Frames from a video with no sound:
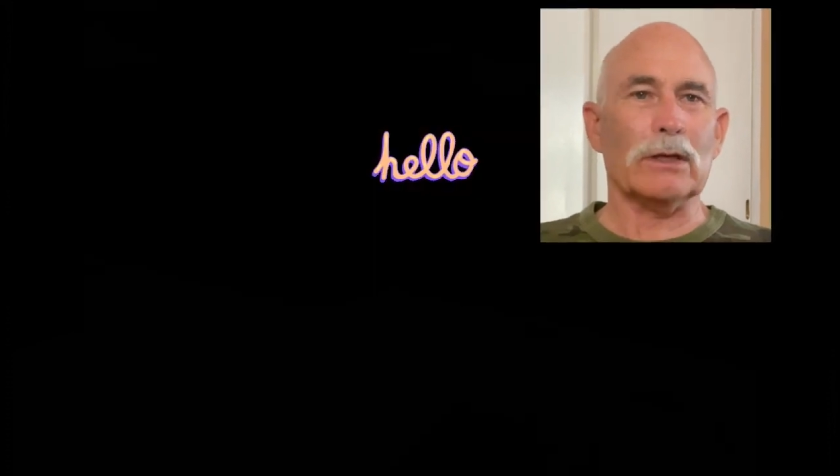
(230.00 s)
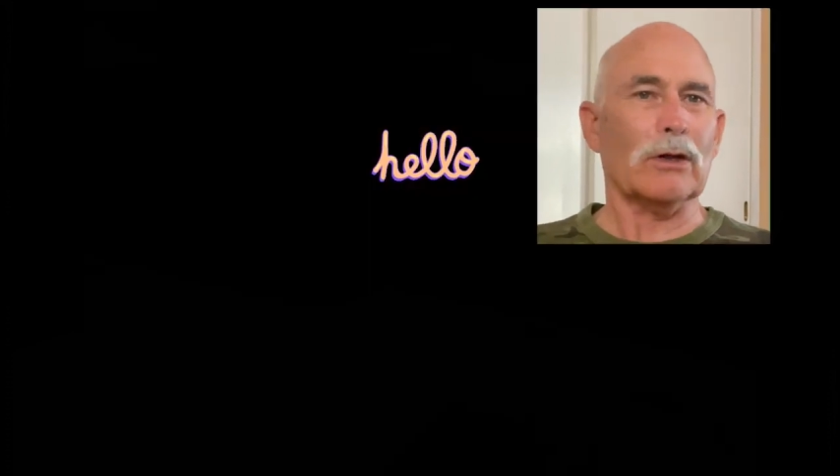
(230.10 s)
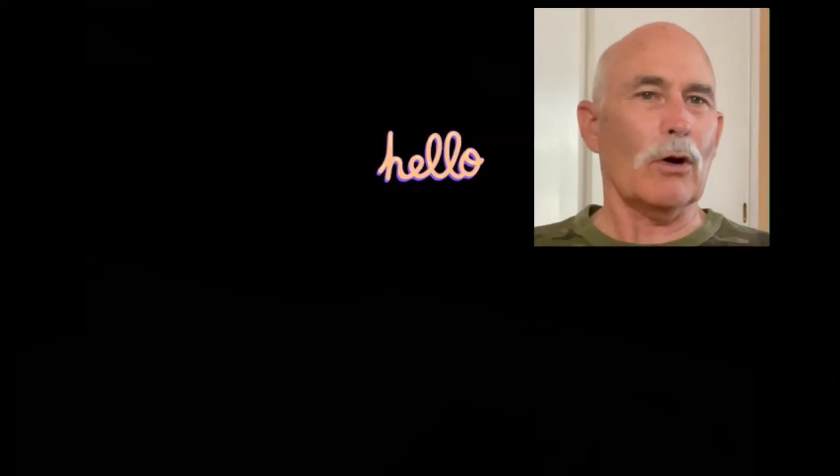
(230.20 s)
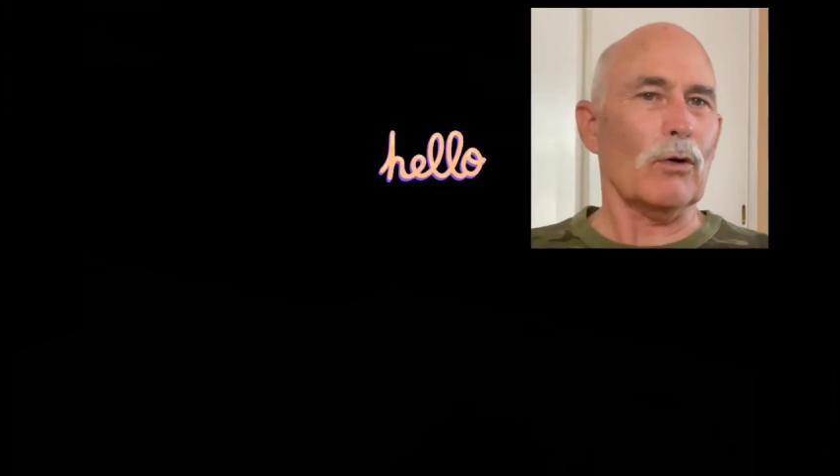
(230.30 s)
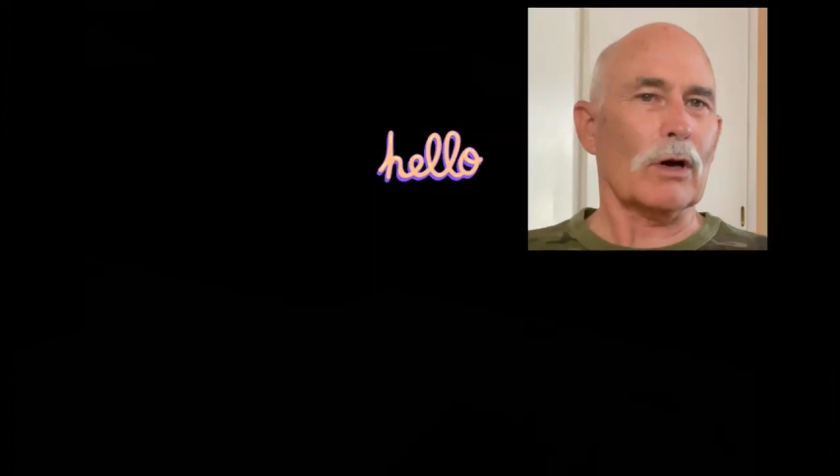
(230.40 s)

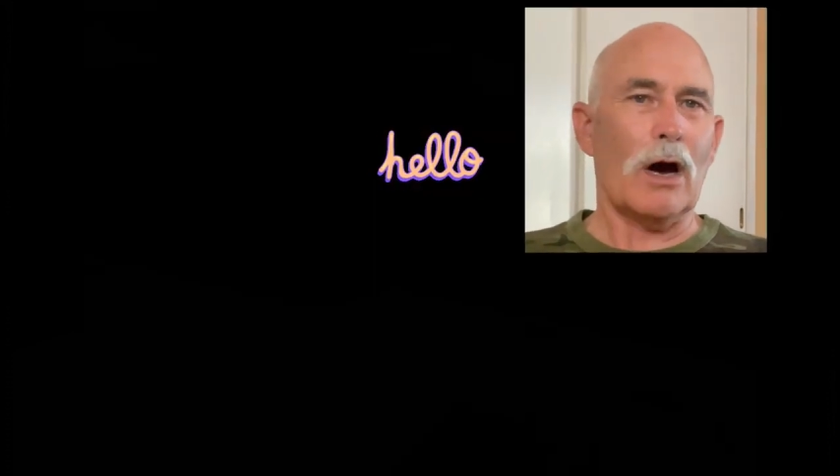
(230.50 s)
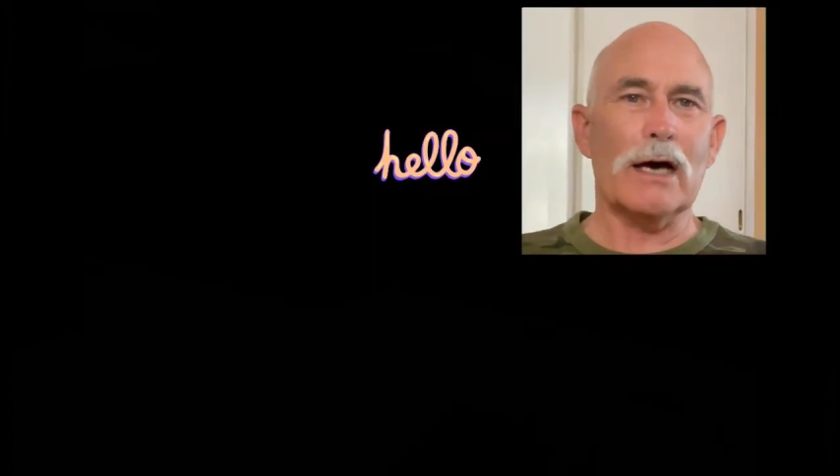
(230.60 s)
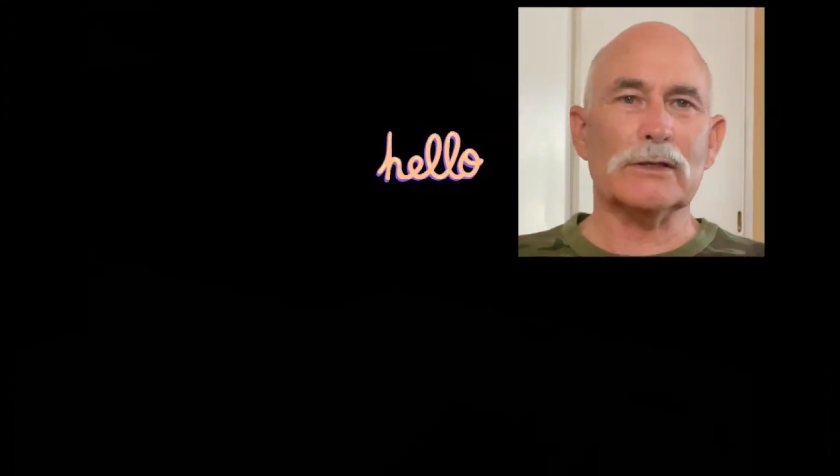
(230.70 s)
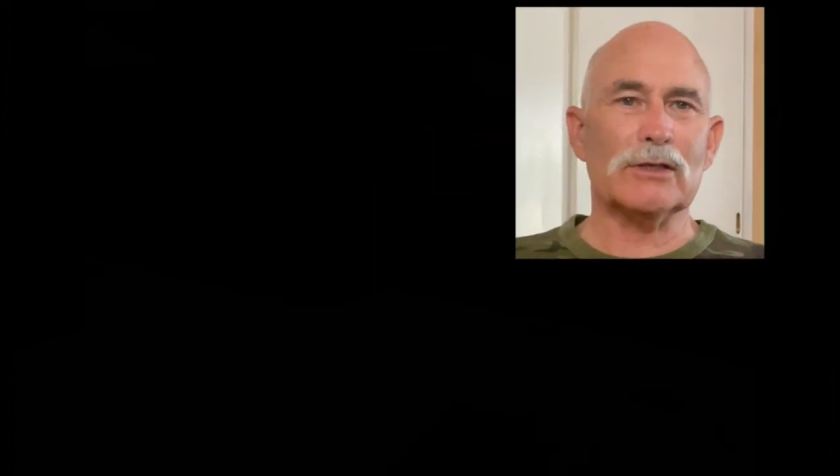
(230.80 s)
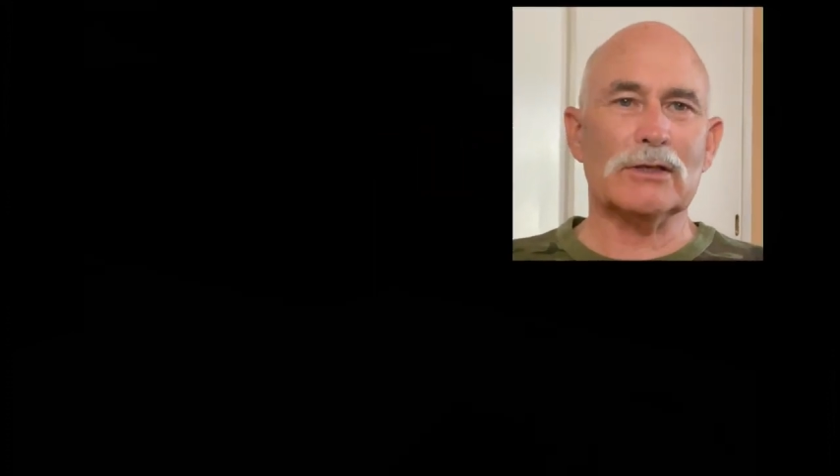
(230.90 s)
low
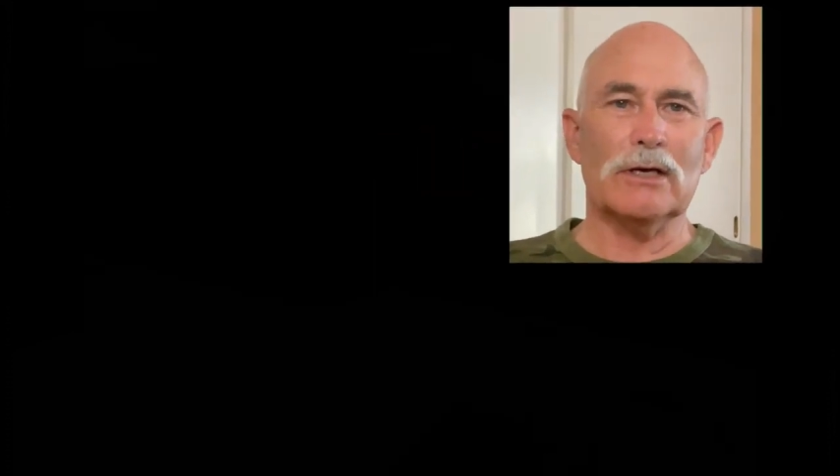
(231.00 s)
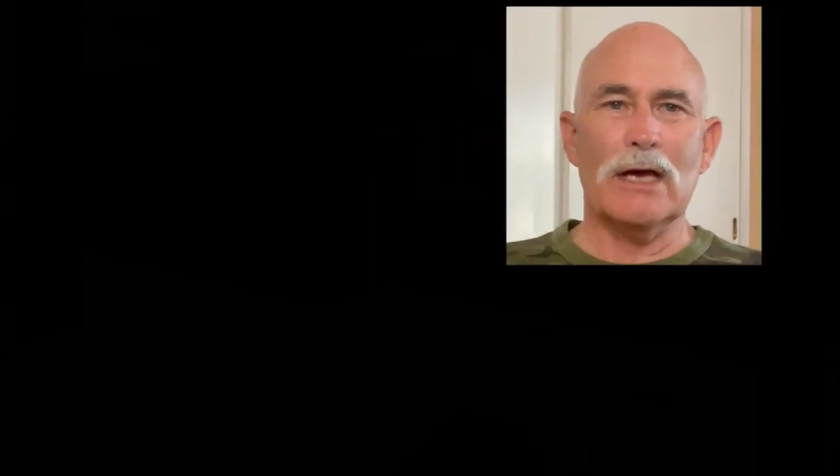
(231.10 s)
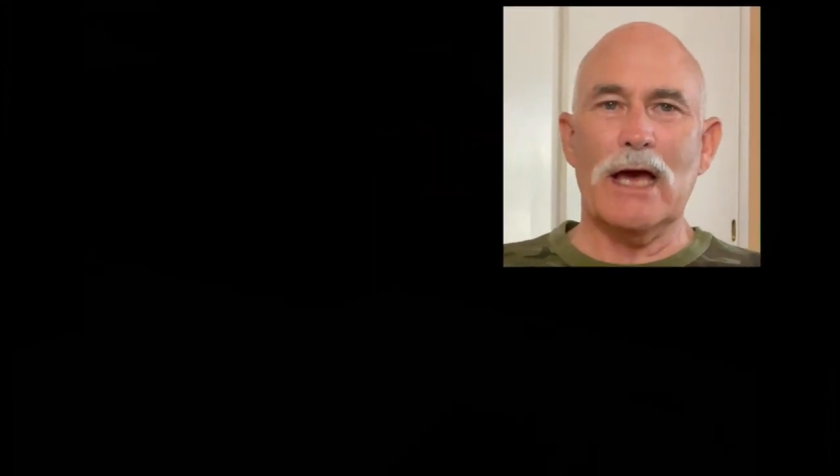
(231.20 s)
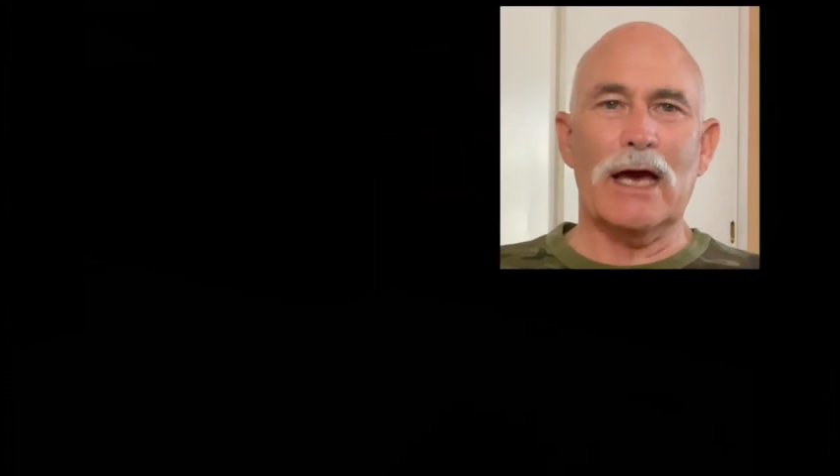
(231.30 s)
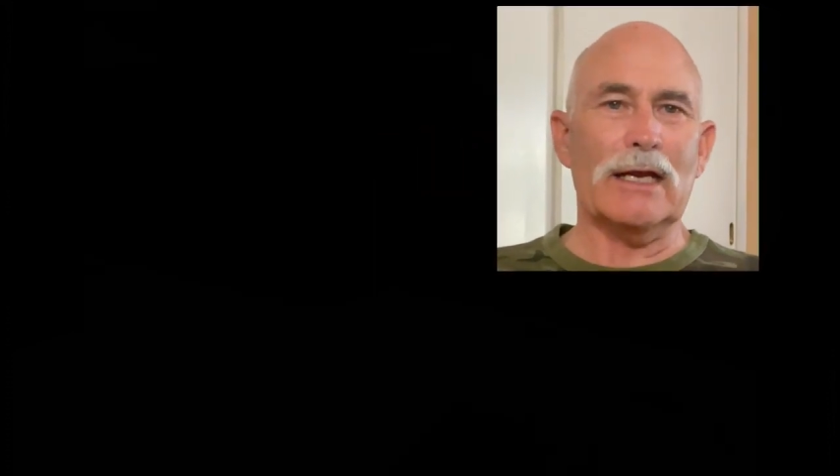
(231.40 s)
cost,
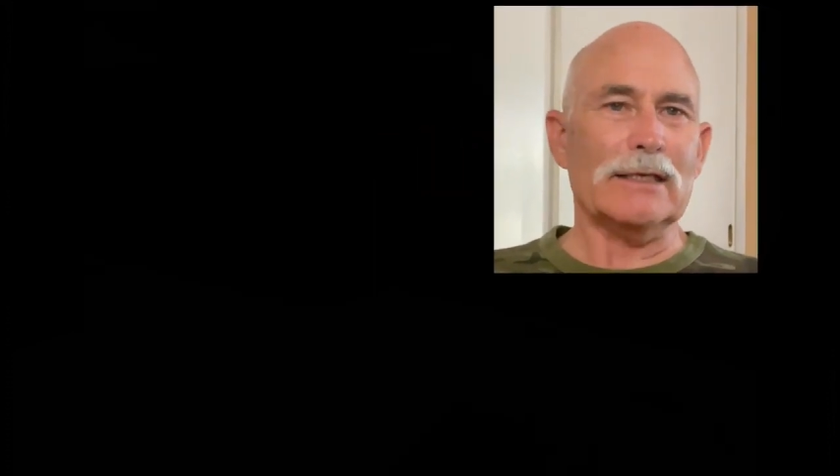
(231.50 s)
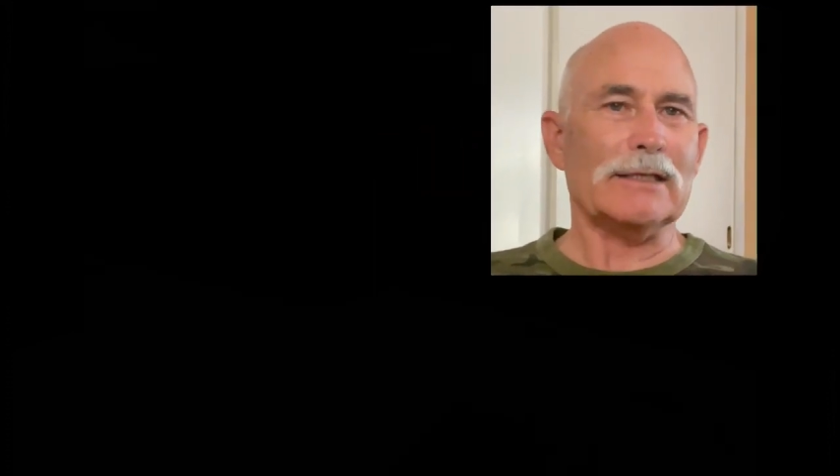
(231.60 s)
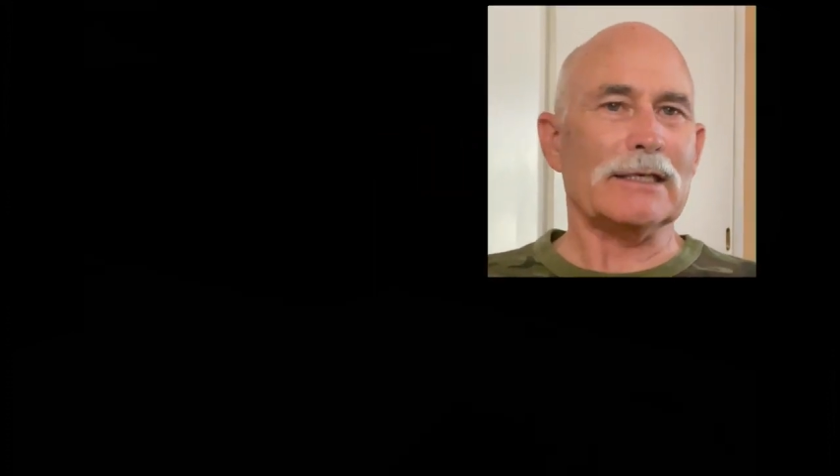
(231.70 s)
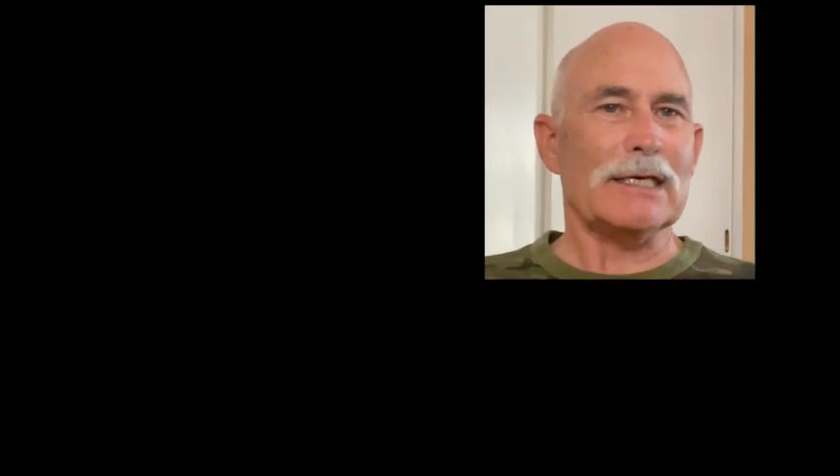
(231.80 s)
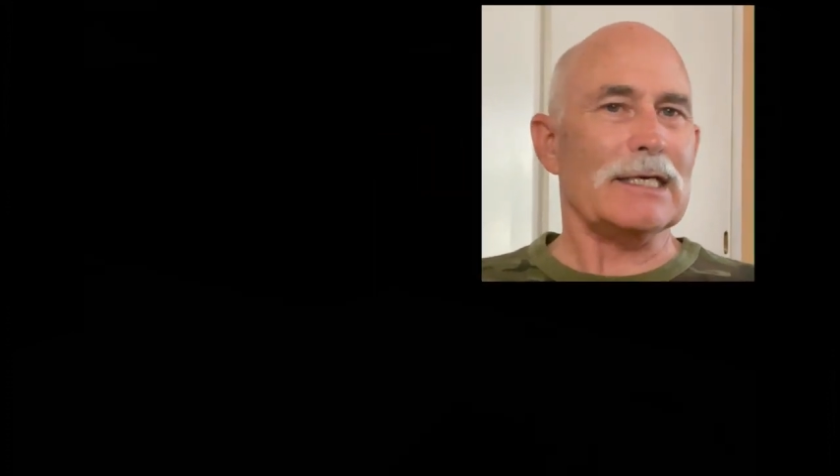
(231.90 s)
and it's